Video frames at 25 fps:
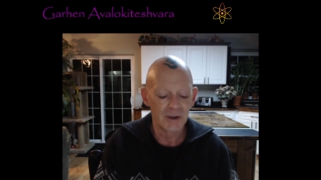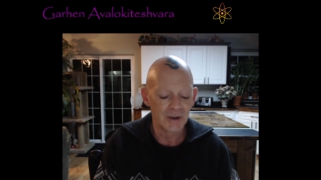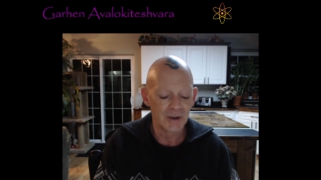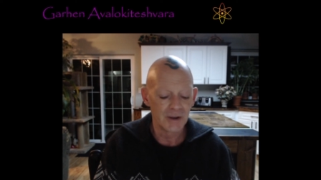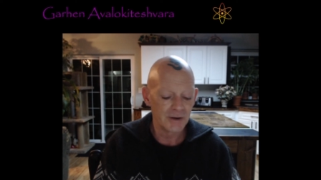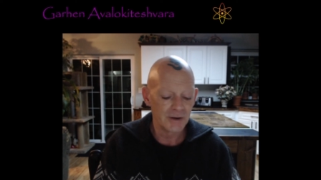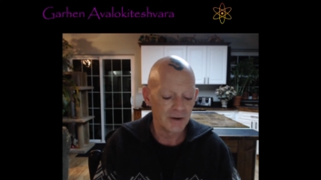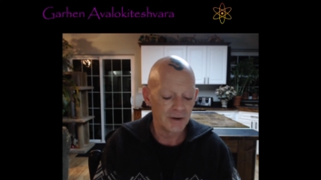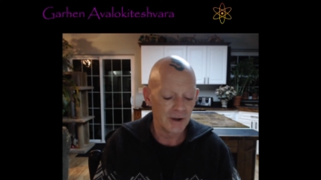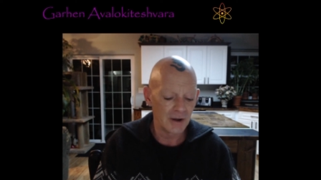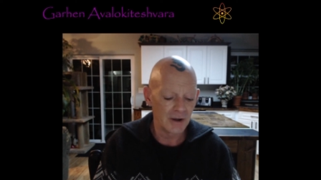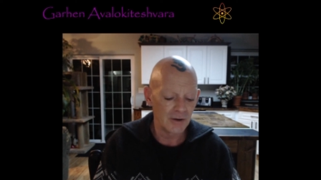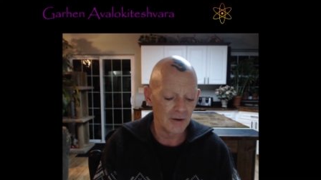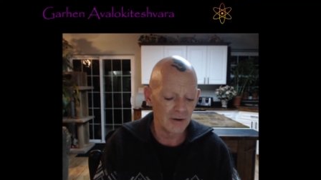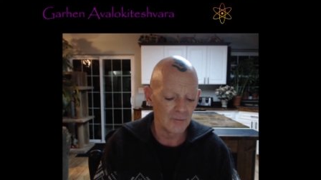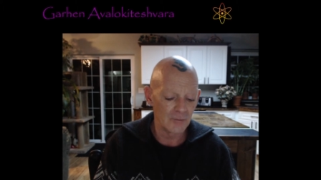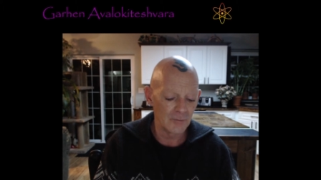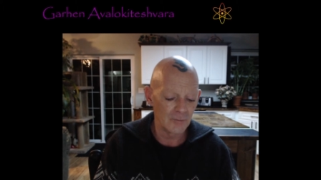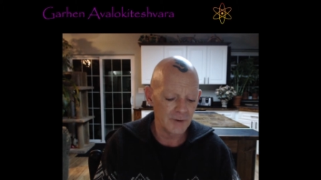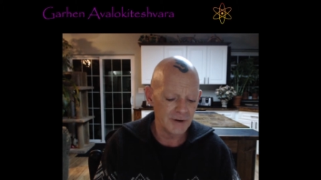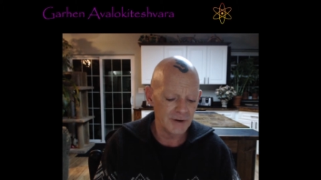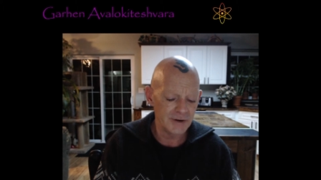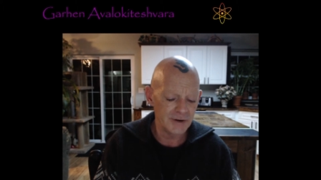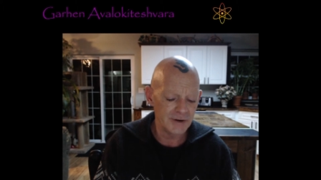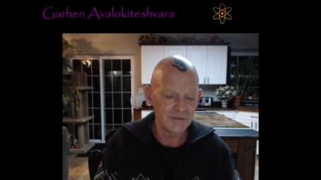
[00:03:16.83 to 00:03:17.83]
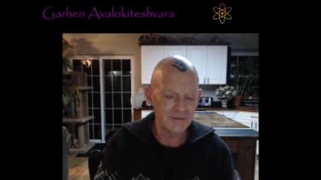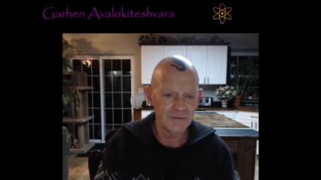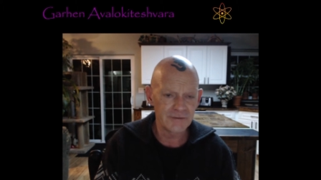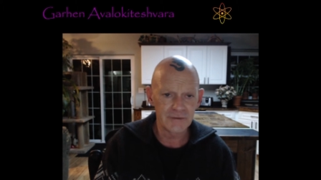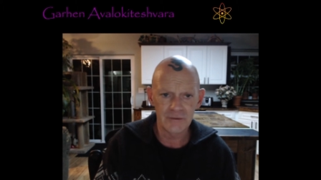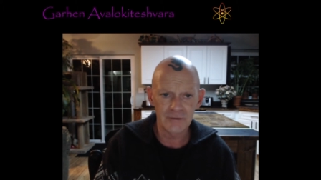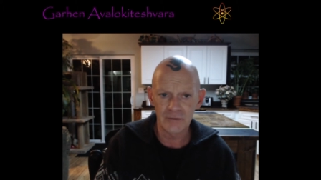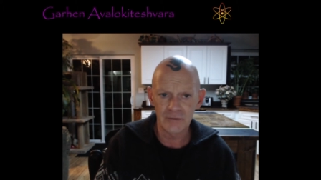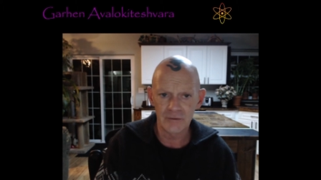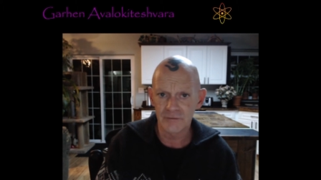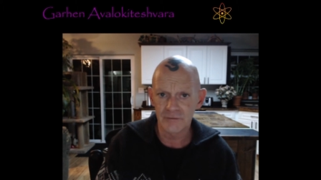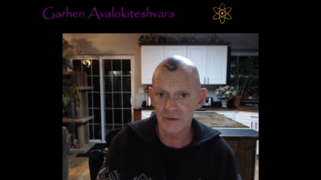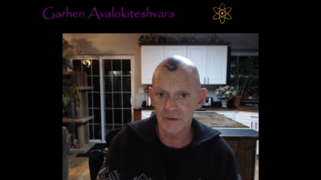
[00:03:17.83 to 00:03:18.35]
Now, we need
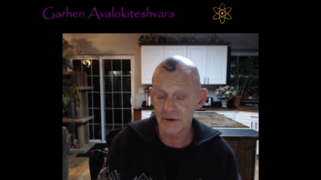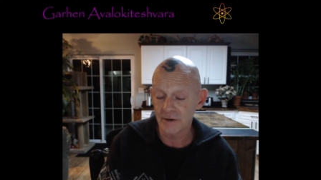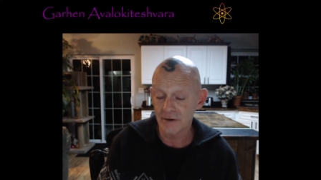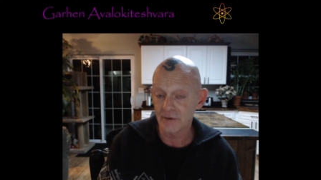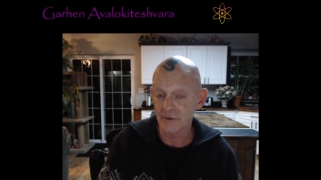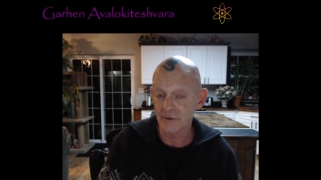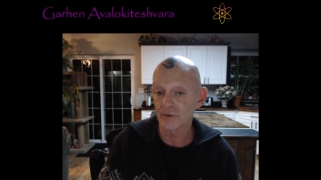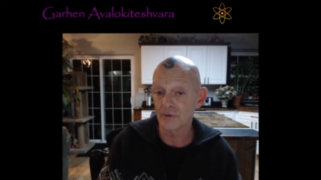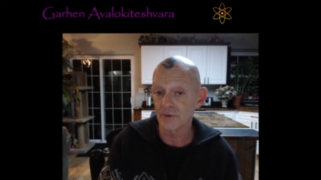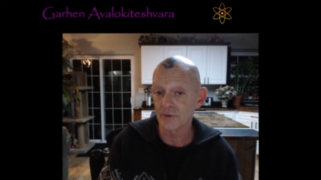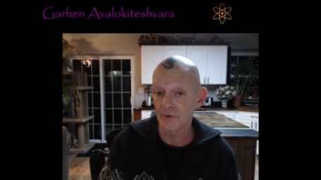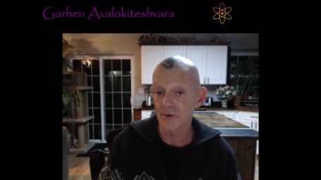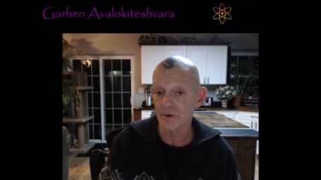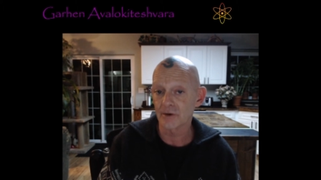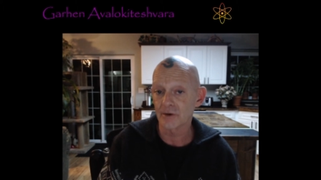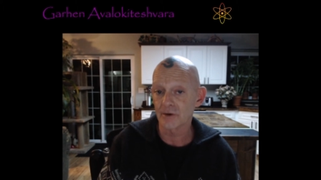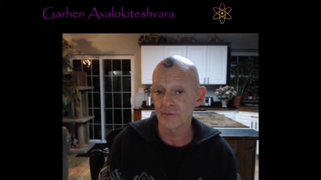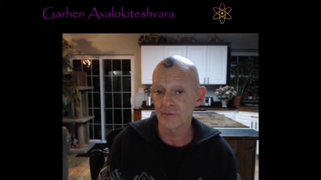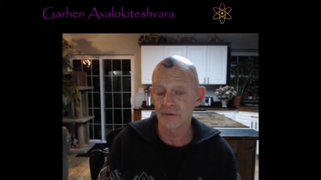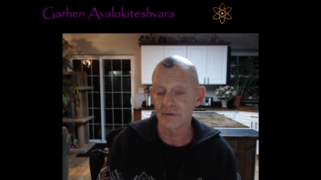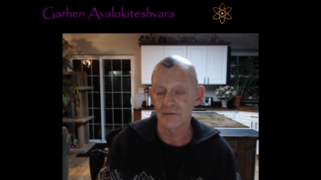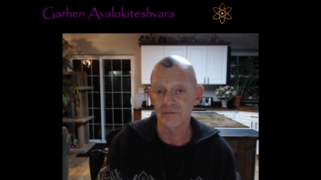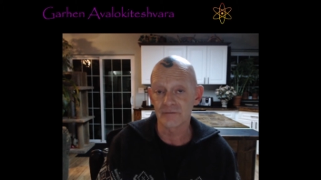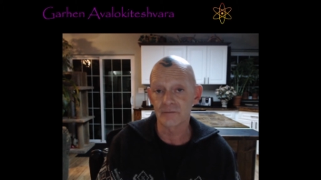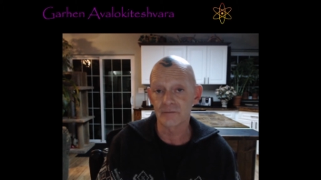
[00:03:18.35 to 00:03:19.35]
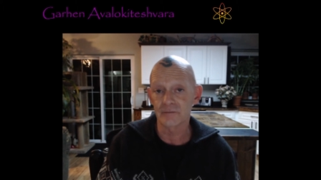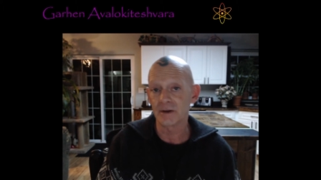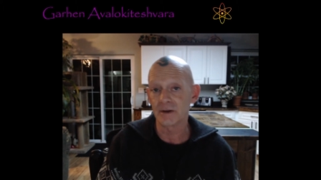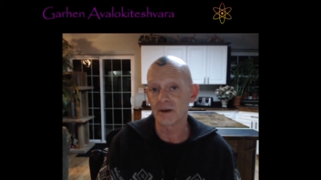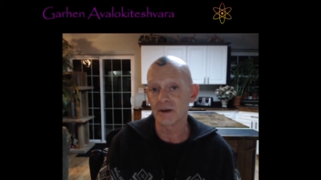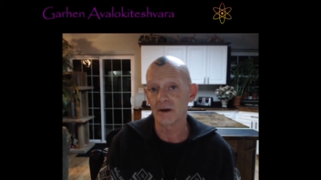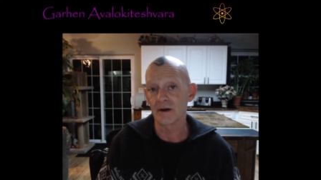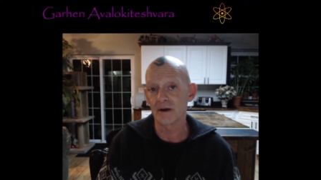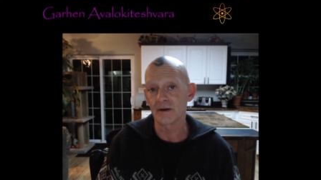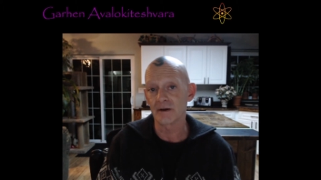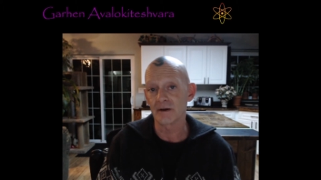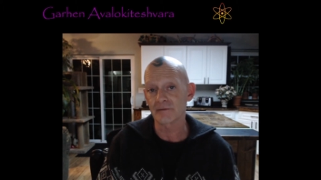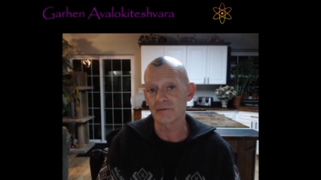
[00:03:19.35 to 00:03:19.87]
to take a good look at this
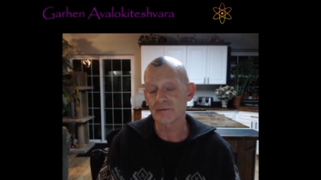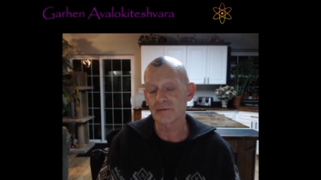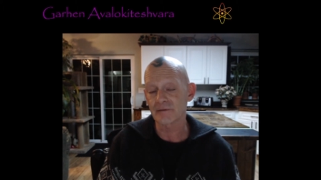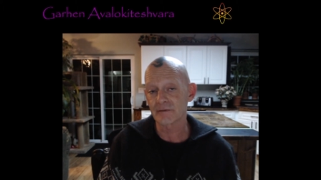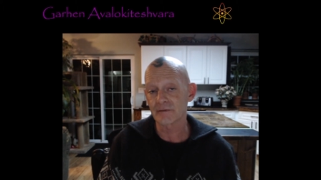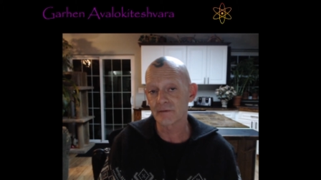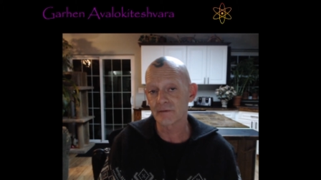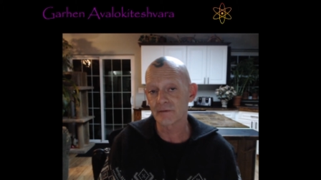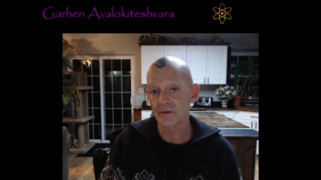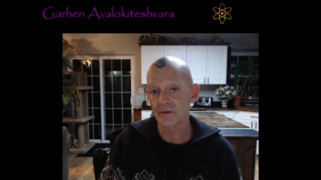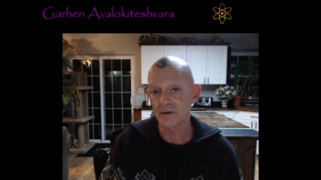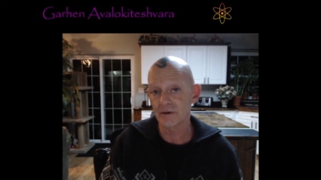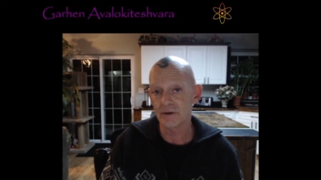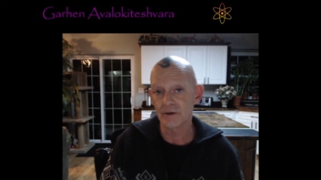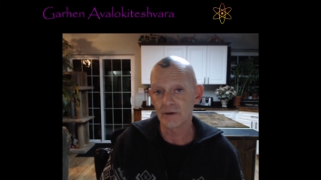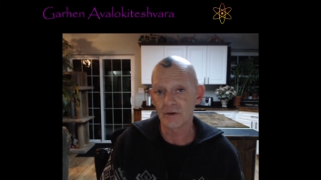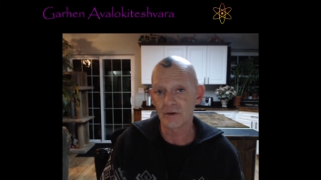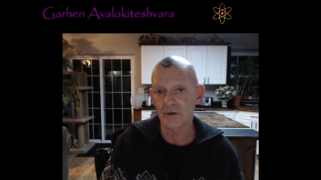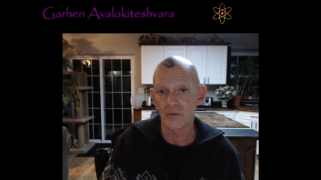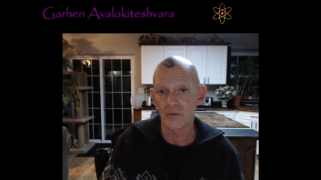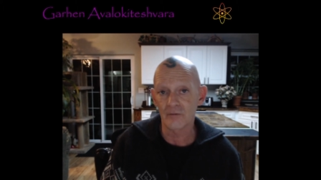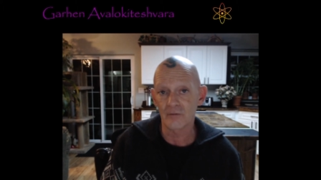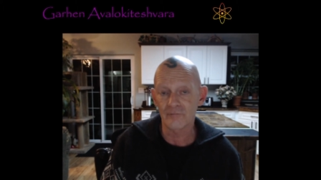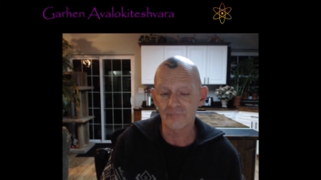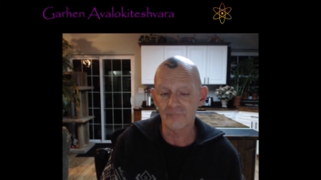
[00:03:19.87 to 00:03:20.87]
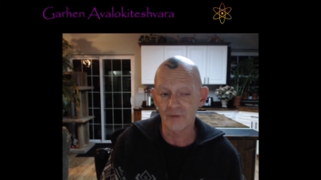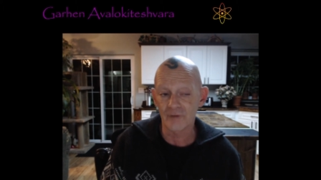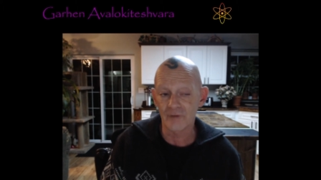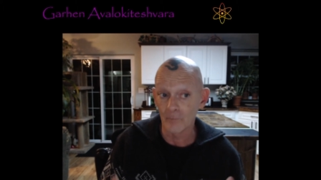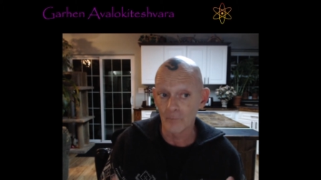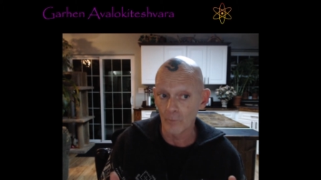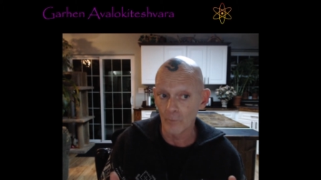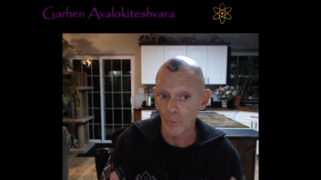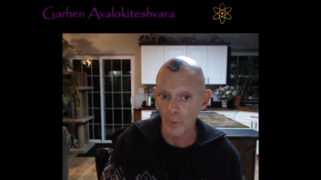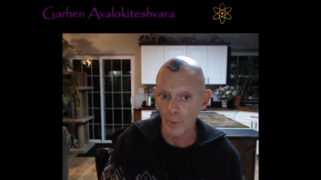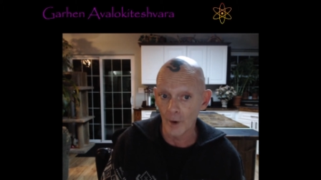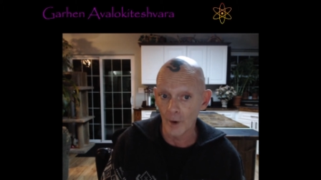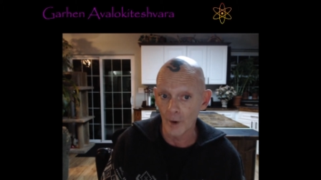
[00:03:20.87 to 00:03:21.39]
because, you know,
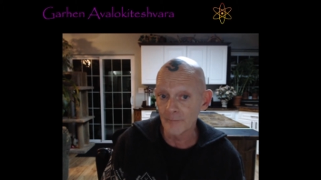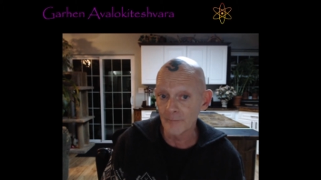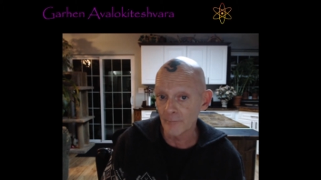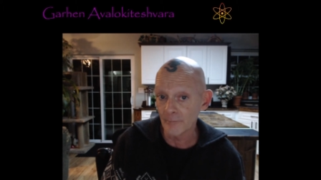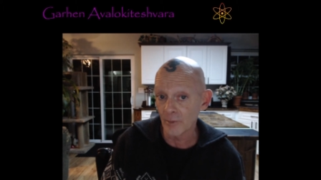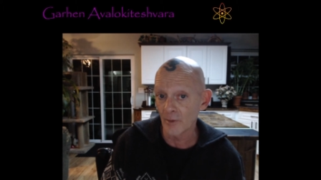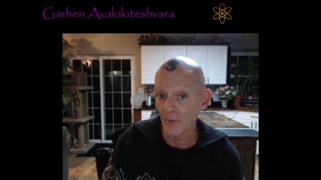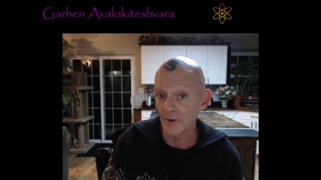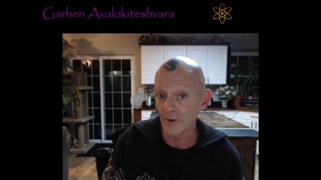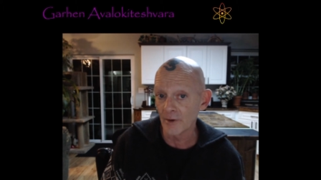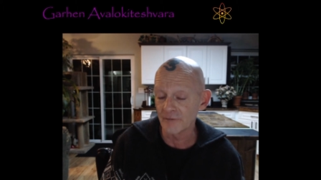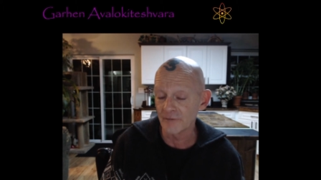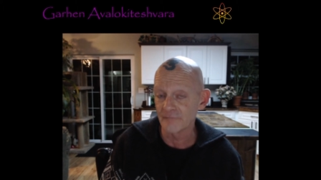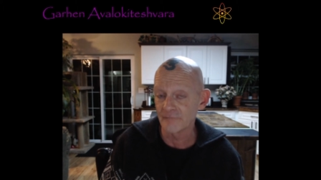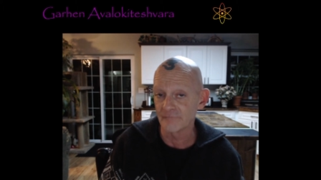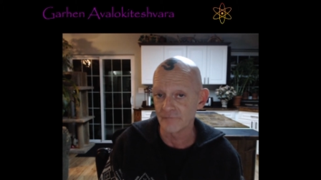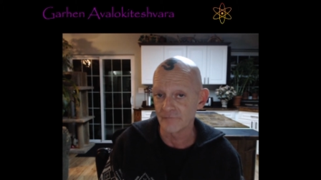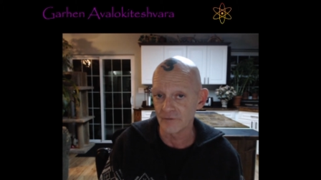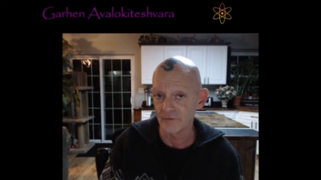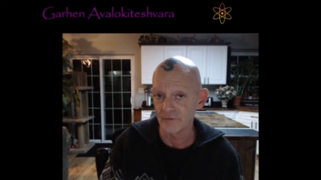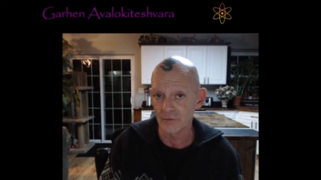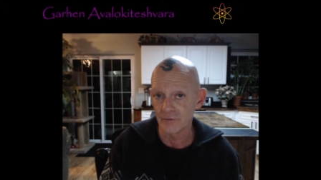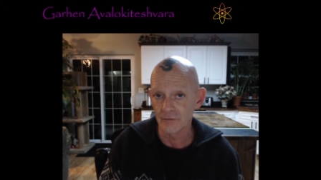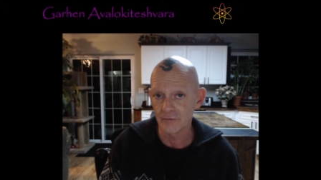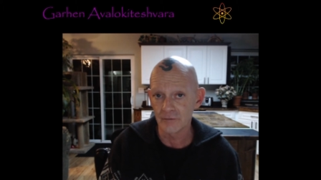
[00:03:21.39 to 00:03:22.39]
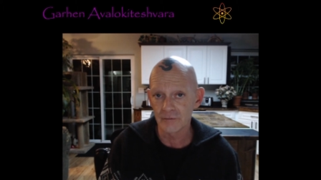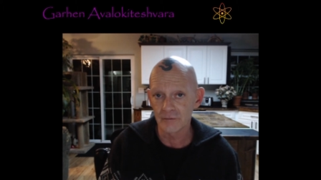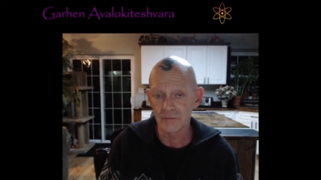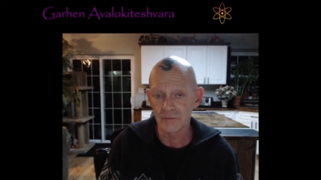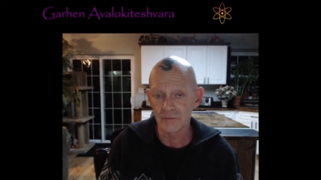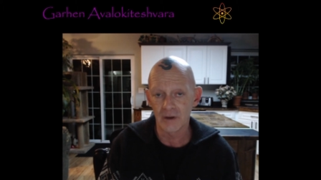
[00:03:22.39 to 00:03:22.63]
from one point of view,